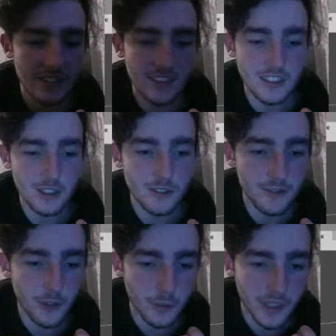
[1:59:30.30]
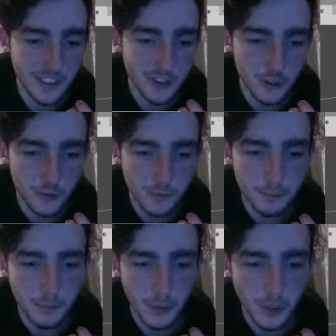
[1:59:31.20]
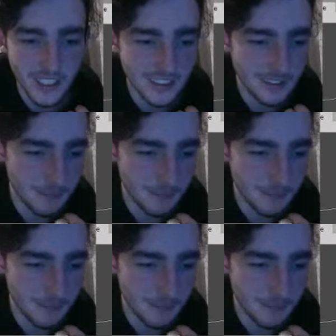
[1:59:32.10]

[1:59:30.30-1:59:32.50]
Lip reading: to form a new bullet